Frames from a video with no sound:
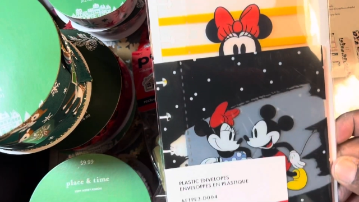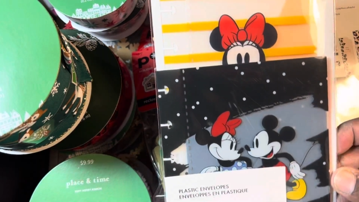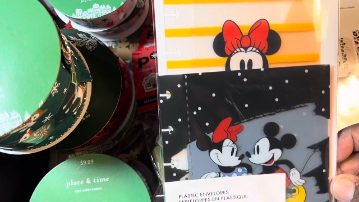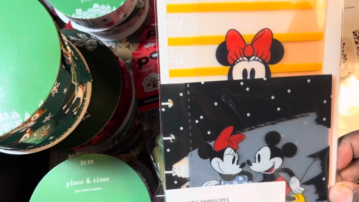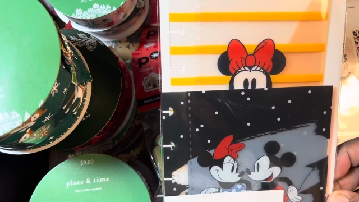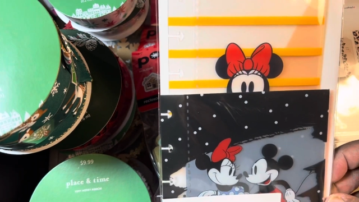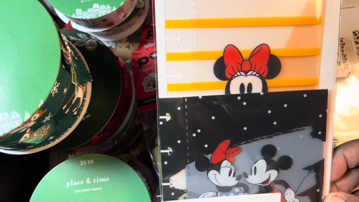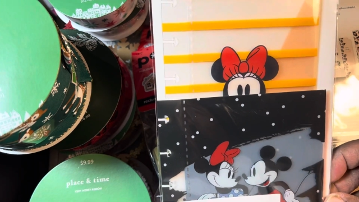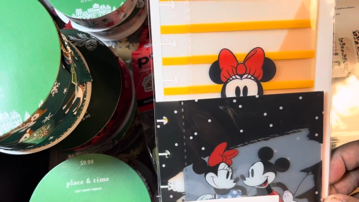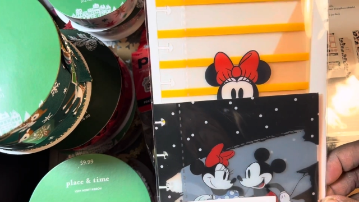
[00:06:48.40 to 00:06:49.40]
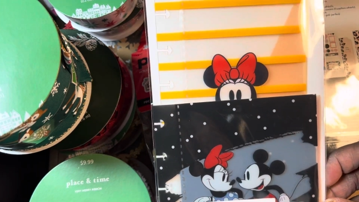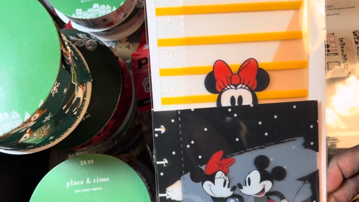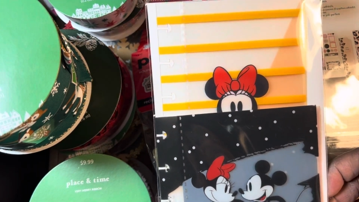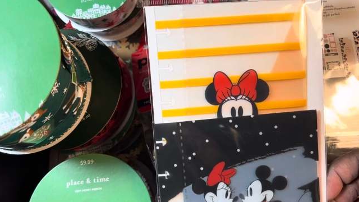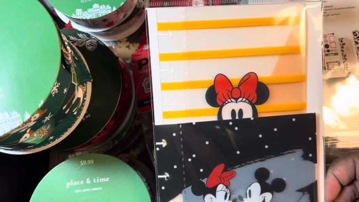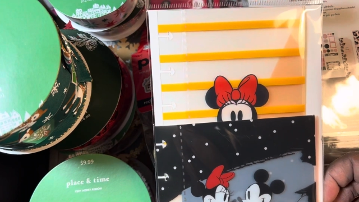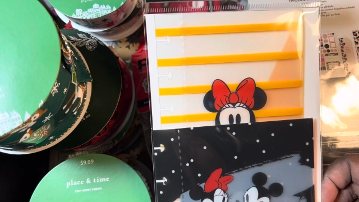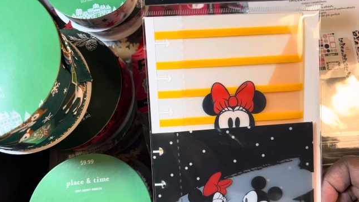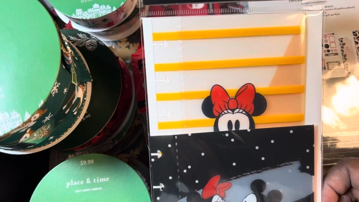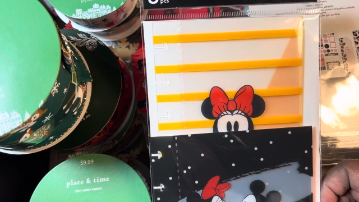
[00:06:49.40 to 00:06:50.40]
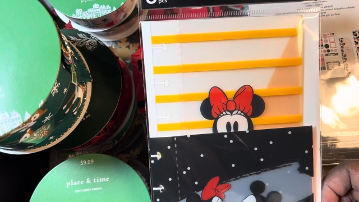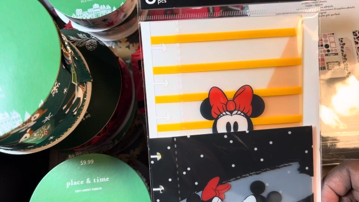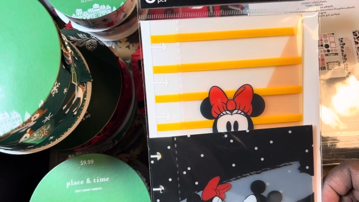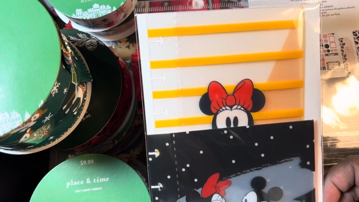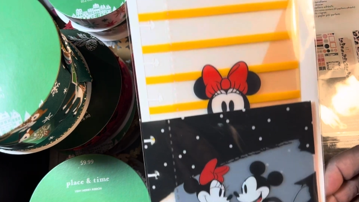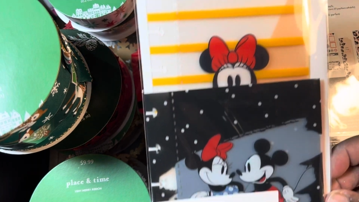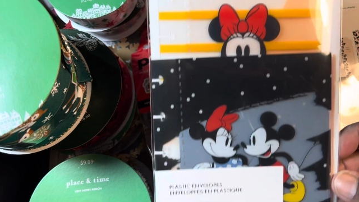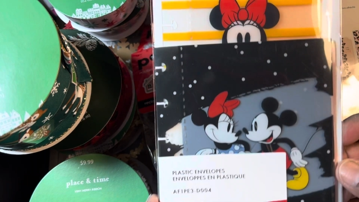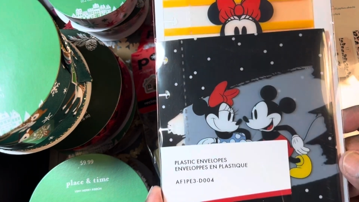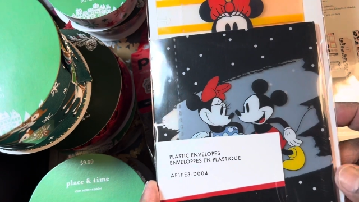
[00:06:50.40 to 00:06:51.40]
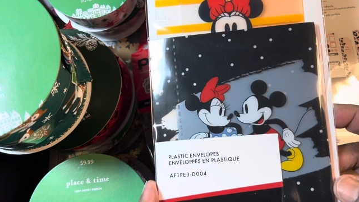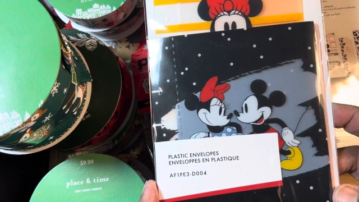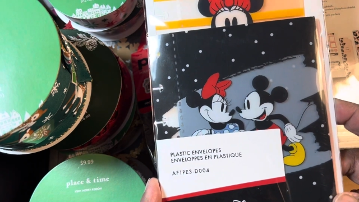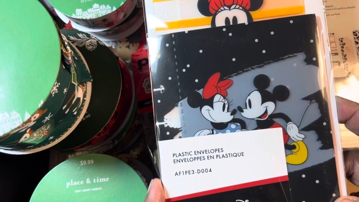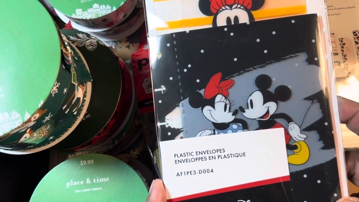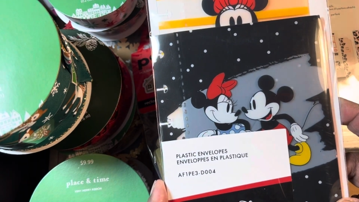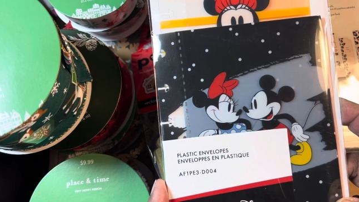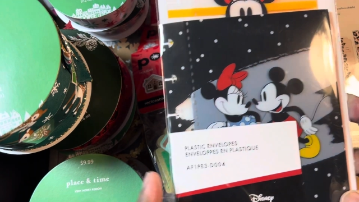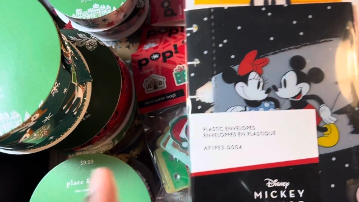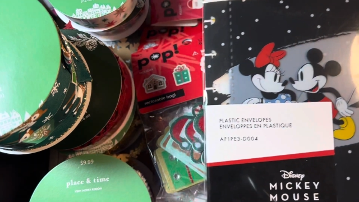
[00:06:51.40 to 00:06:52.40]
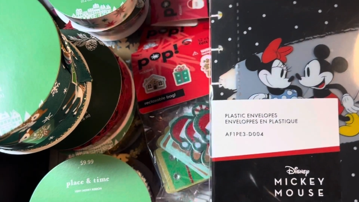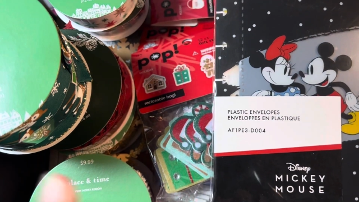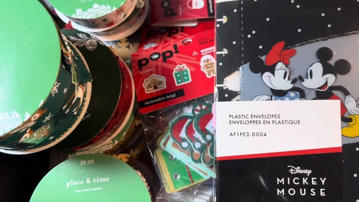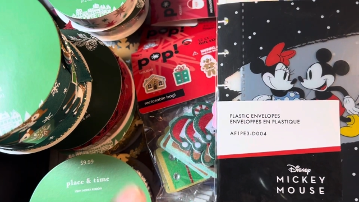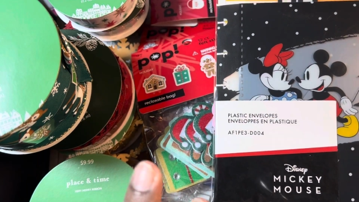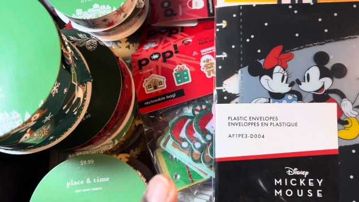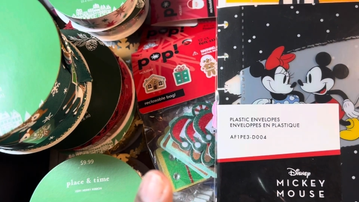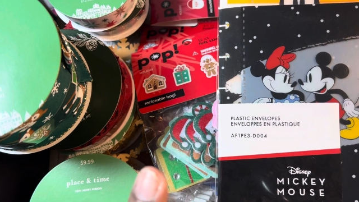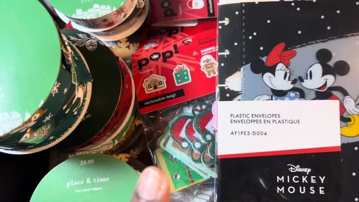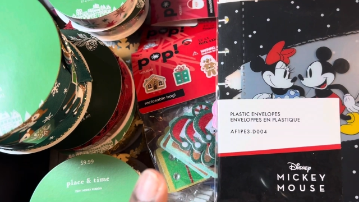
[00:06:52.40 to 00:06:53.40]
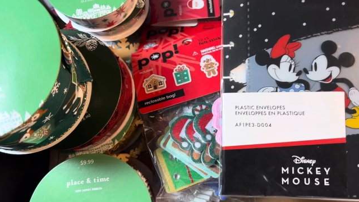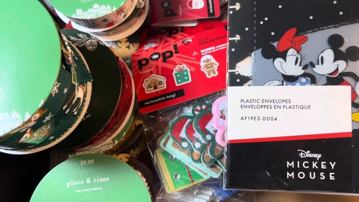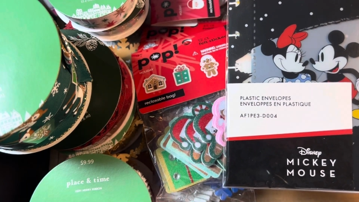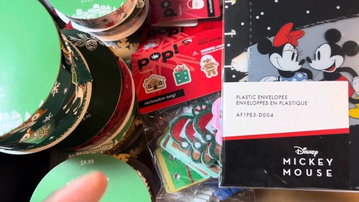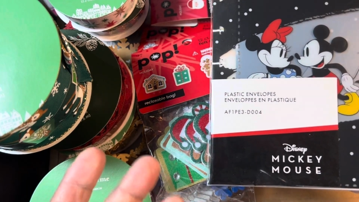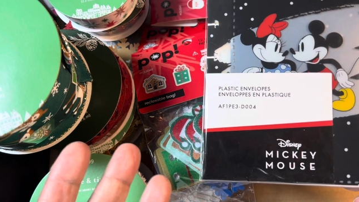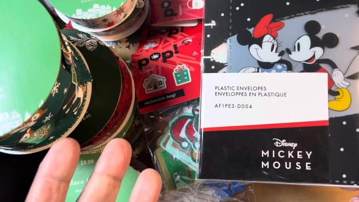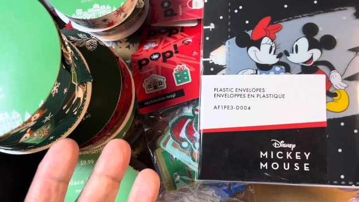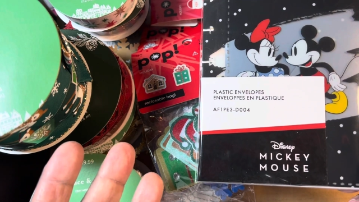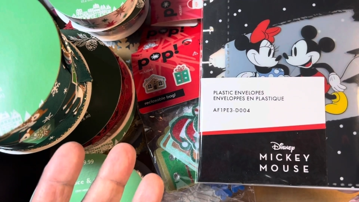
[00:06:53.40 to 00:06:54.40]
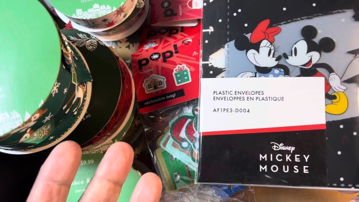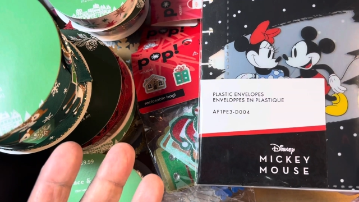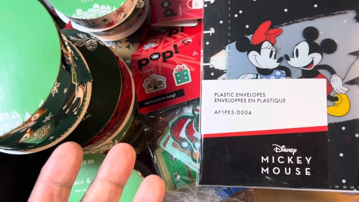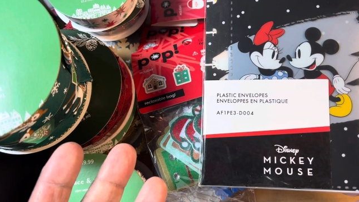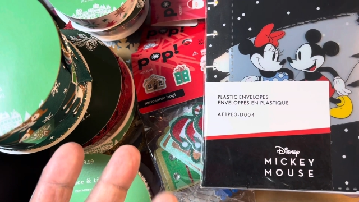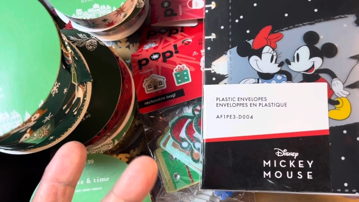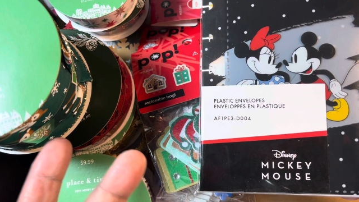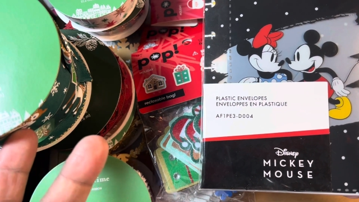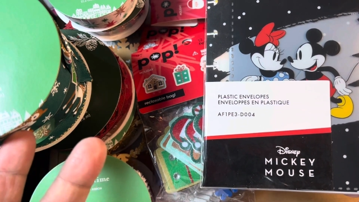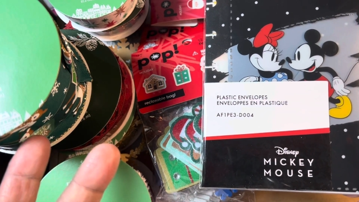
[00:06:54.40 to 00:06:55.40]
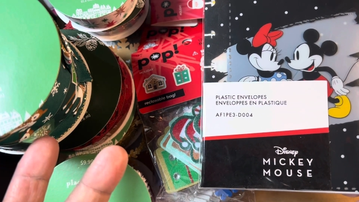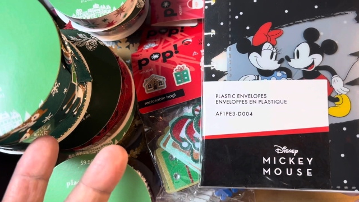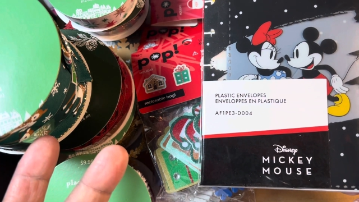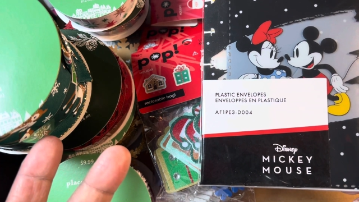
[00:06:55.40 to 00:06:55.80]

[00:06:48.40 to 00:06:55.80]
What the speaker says: Nobody's mouth can be seen.